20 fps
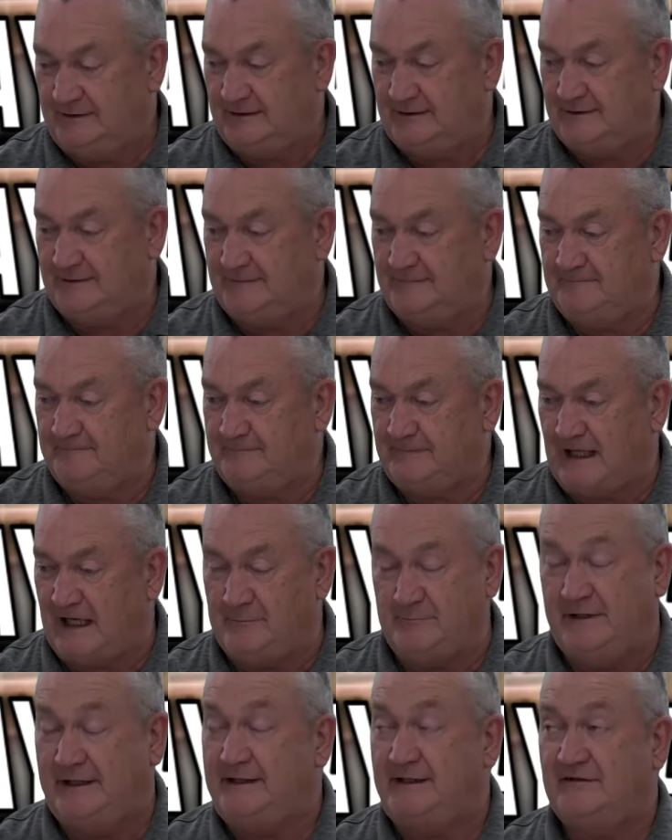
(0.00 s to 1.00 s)
Um,
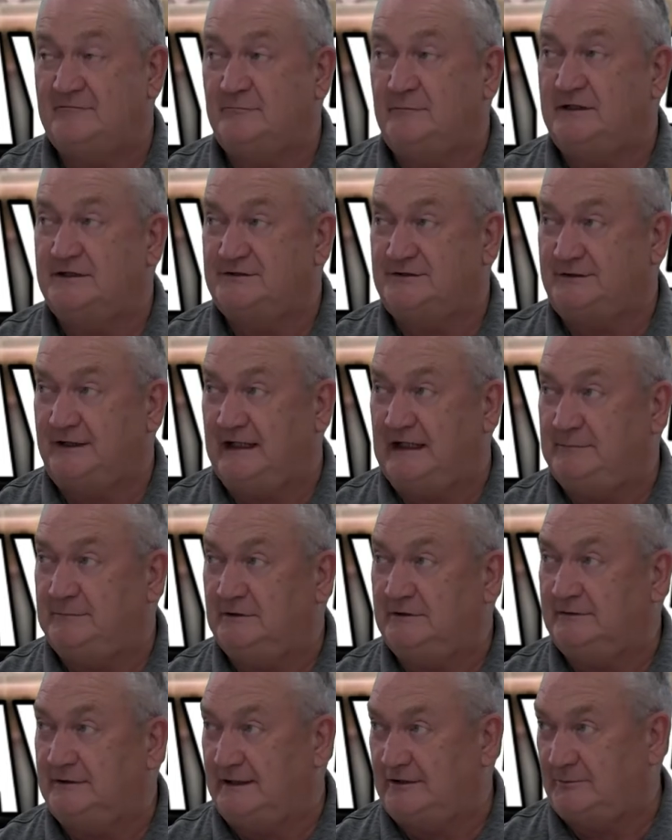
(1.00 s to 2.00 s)
I may have
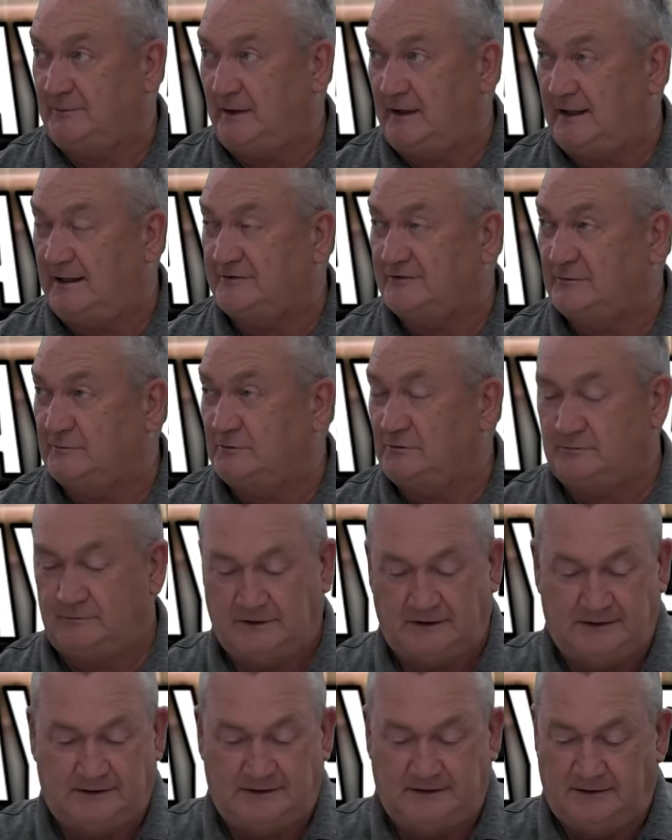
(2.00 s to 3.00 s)
misnamed it. That's
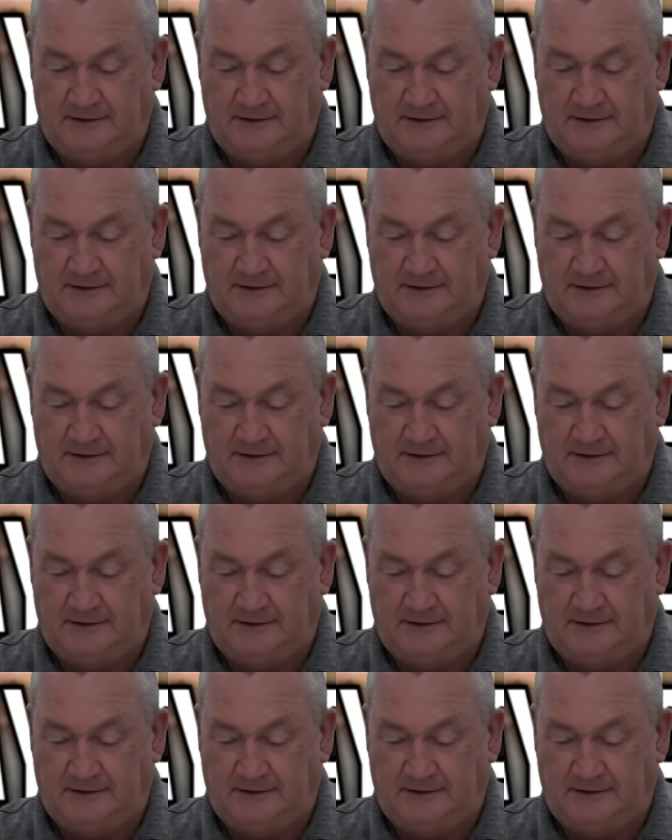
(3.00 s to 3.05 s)
possible.